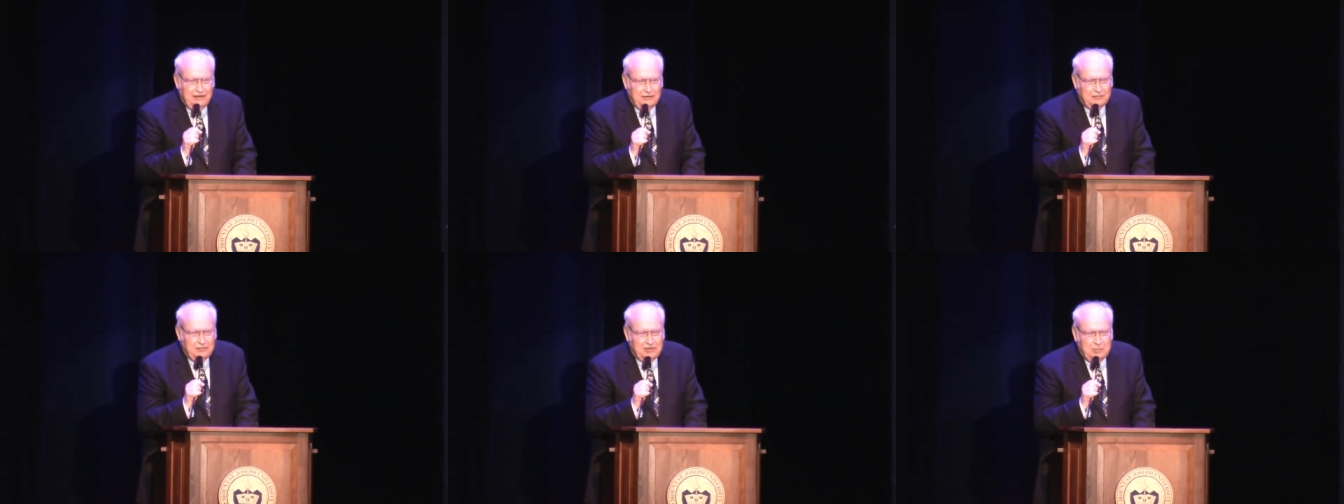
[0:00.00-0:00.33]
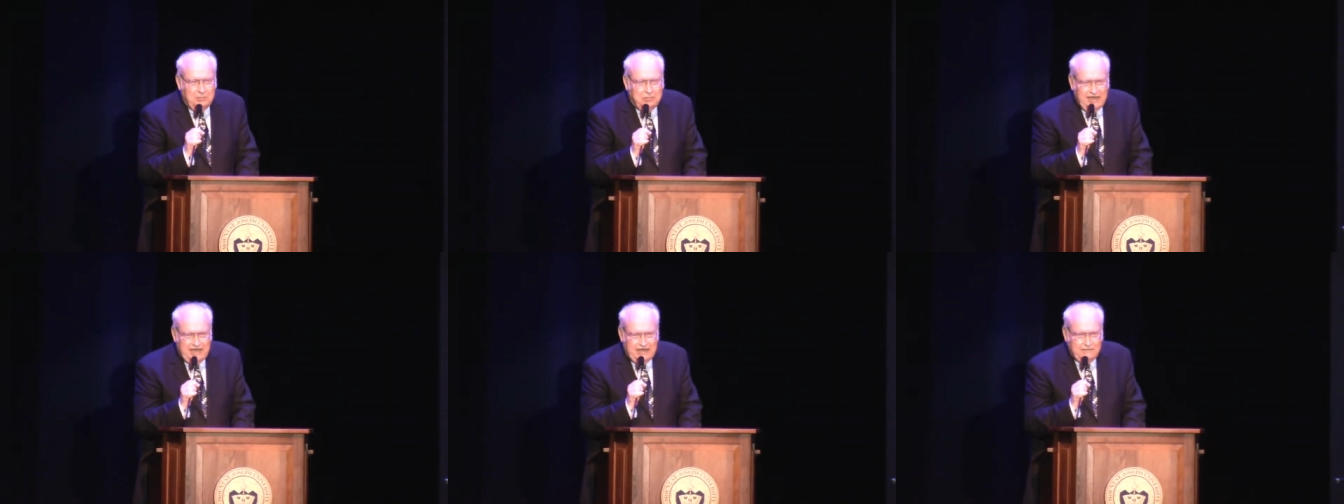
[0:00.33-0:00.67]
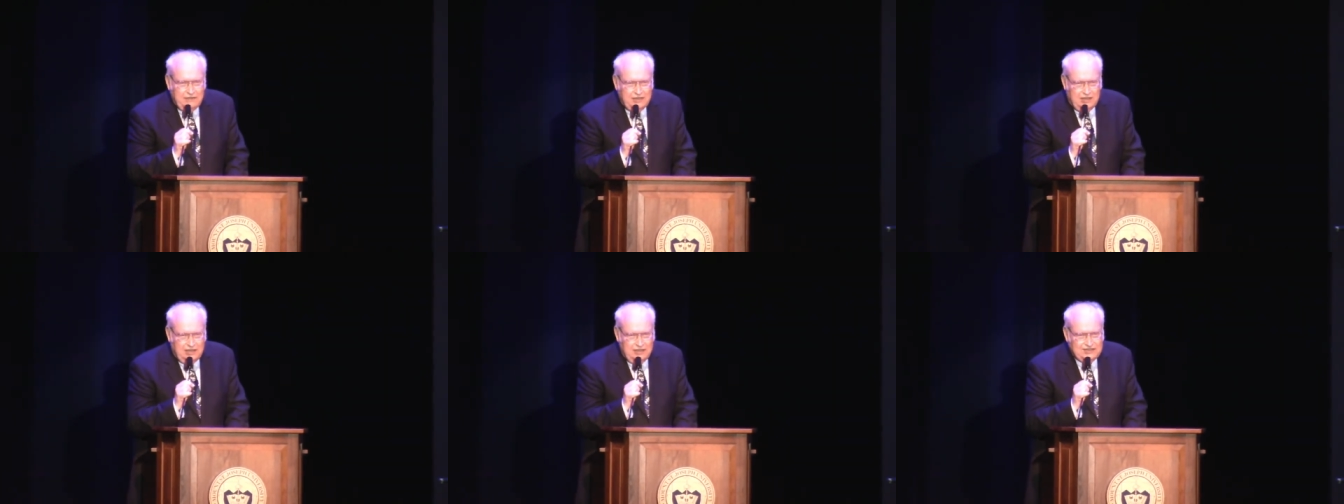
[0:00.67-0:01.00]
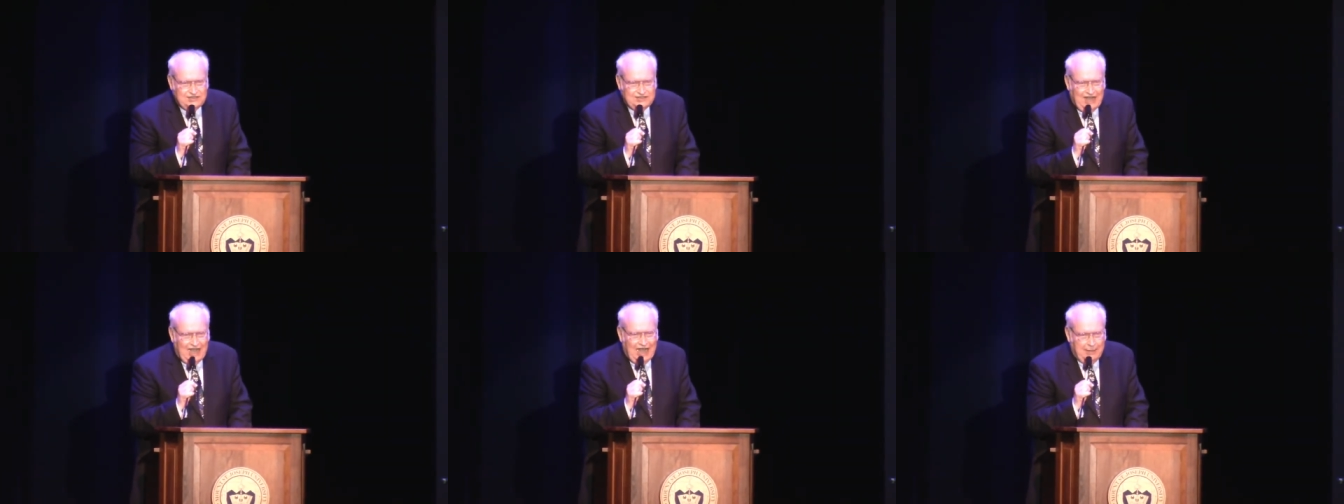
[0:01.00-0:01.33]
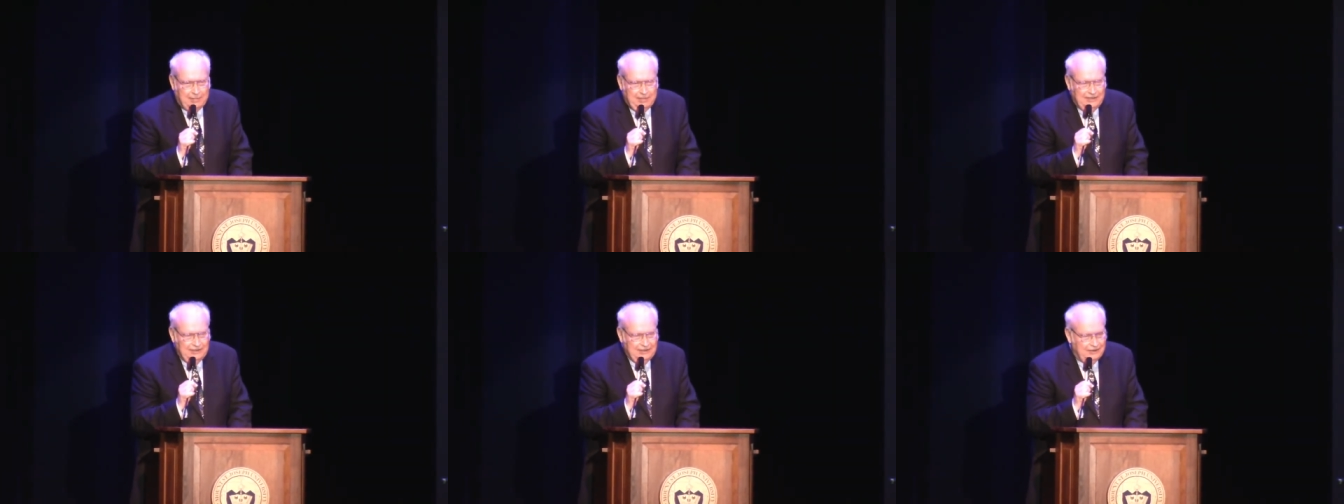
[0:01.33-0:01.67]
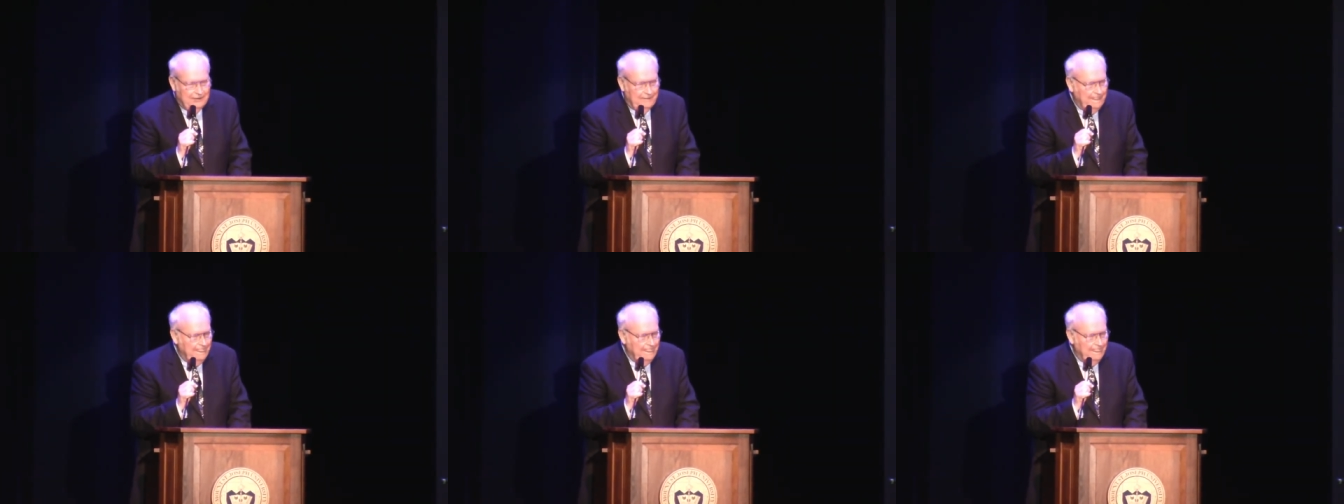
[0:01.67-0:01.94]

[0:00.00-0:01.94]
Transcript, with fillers: a, a complete stop, you